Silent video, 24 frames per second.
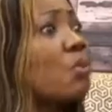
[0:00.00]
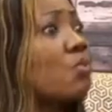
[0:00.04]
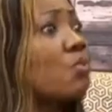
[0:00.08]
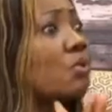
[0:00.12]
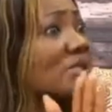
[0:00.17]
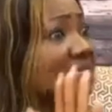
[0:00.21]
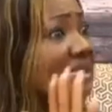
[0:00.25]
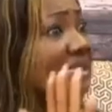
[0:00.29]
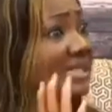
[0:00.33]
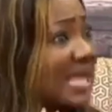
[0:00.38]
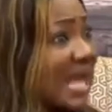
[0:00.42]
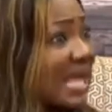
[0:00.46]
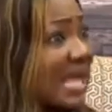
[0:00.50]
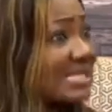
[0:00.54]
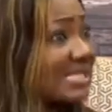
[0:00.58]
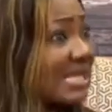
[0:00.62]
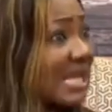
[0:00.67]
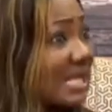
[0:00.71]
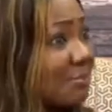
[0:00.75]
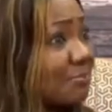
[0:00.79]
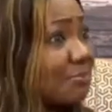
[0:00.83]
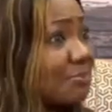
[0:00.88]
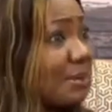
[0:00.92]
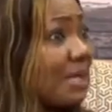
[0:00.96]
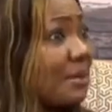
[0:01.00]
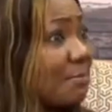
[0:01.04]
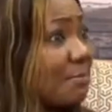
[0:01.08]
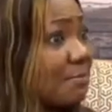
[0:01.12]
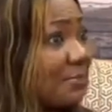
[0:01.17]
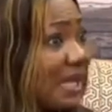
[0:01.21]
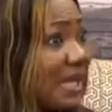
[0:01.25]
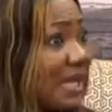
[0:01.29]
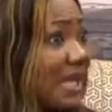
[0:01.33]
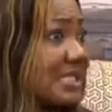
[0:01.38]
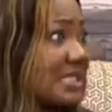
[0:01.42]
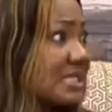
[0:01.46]
When we started
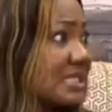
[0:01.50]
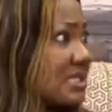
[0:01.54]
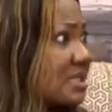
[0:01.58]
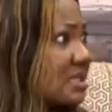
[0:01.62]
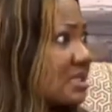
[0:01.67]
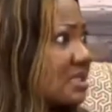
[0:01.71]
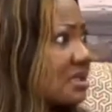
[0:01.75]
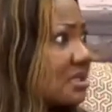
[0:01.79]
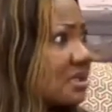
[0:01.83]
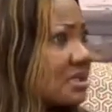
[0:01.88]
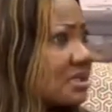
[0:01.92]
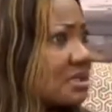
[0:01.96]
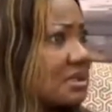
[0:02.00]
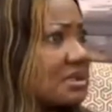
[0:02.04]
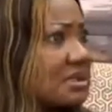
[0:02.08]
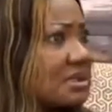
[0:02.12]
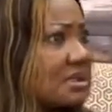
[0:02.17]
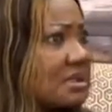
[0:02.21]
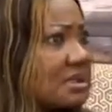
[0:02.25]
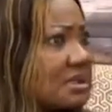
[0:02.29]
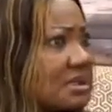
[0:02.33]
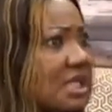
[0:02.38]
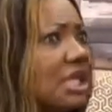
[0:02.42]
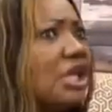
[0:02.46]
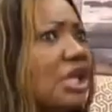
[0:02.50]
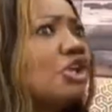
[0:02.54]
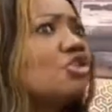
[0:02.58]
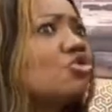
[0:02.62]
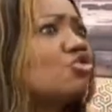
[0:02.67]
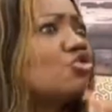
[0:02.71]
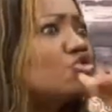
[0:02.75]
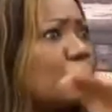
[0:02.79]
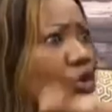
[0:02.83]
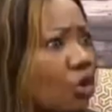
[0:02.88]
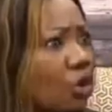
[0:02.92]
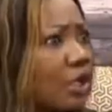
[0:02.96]
being blessed,
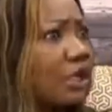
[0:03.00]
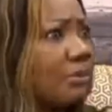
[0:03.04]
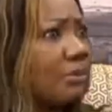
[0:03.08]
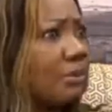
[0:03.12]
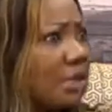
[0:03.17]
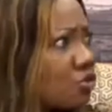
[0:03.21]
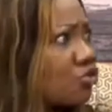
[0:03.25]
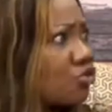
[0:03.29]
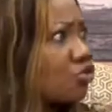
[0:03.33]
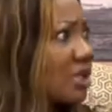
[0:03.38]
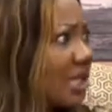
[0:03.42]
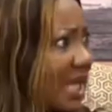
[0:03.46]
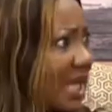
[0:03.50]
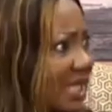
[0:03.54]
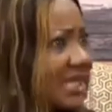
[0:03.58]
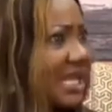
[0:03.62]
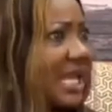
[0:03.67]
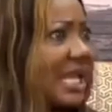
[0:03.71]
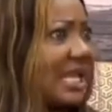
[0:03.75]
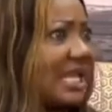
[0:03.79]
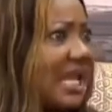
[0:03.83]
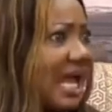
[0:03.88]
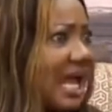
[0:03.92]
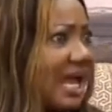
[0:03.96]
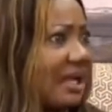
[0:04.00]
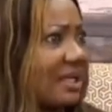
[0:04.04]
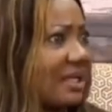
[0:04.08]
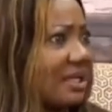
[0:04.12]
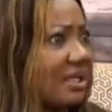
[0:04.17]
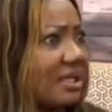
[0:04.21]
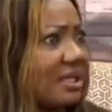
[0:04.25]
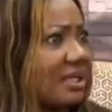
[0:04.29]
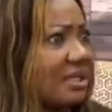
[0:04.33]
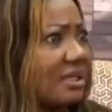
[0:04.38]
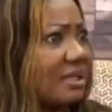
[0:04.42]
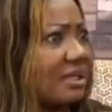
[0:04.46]
he took me to the tailor,